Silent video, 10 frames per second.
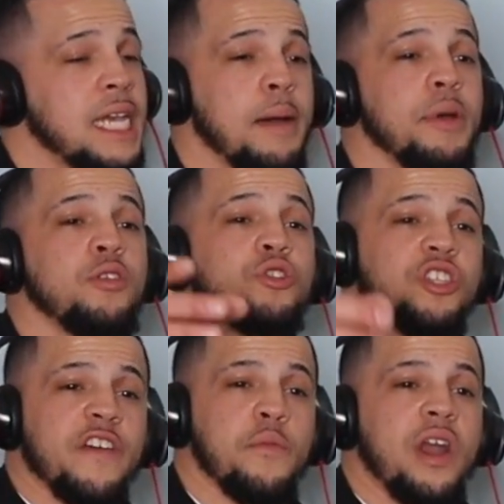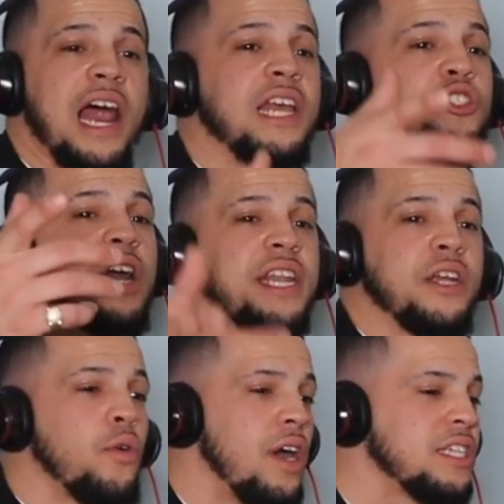Yeah, but Yussef Morales, you got any
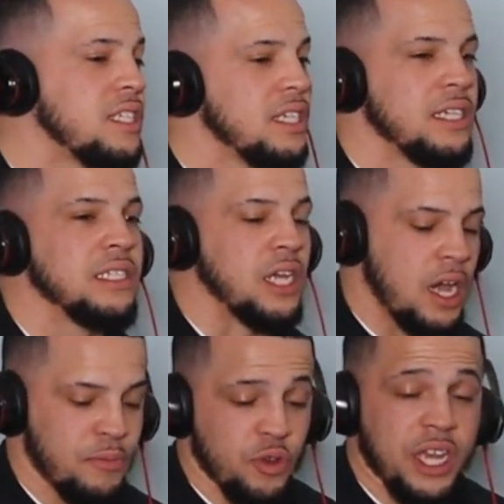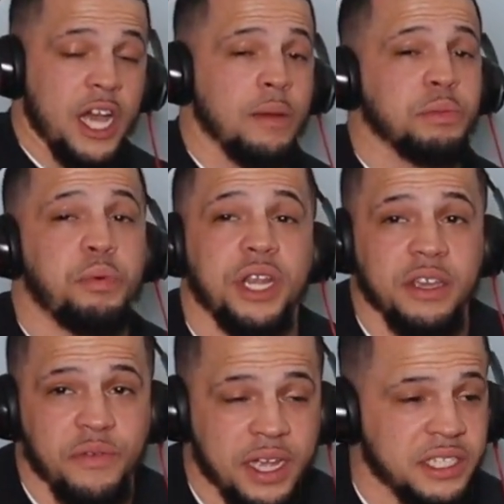questions? You need help putting
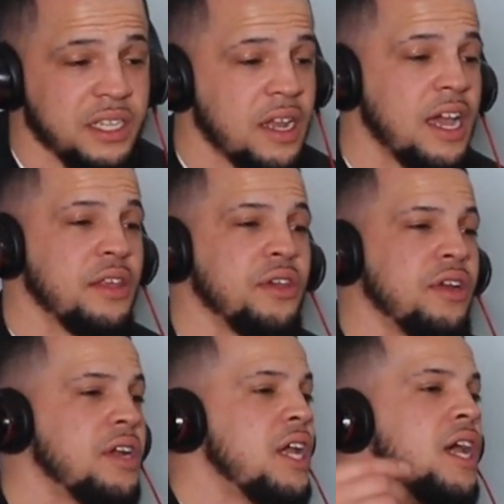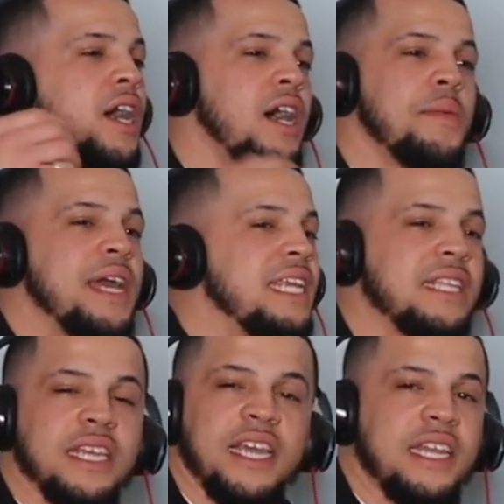events together?
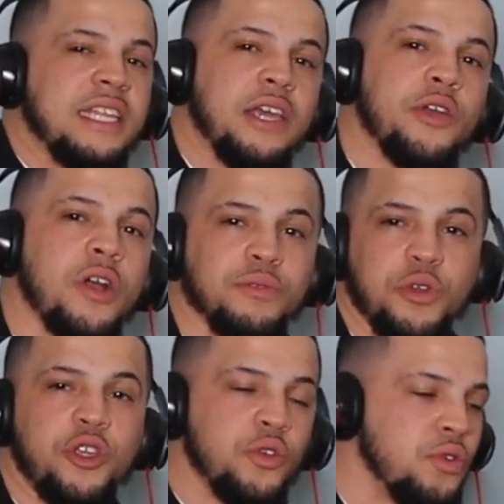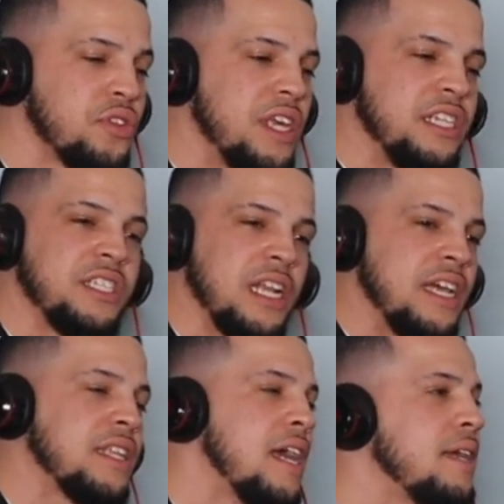Anything that comes with youth, any shit
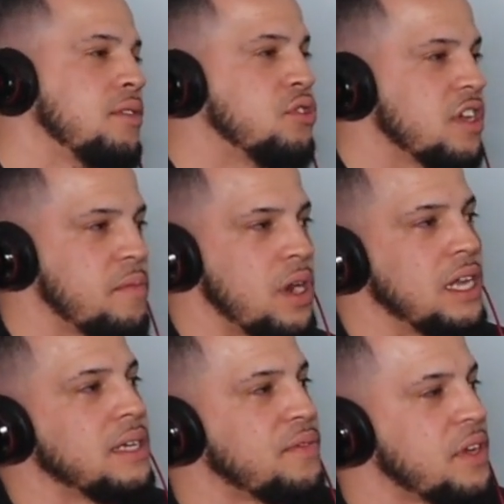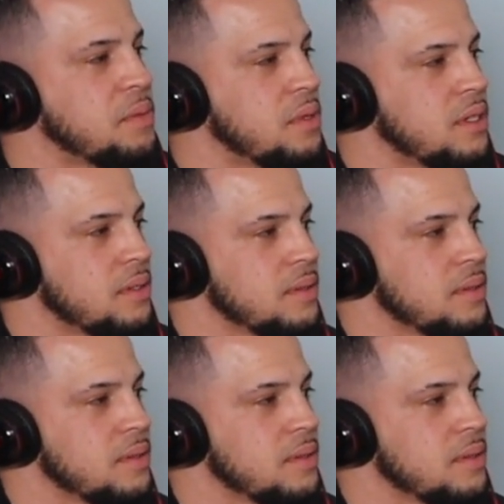like that, Yussef Morales on Facebook.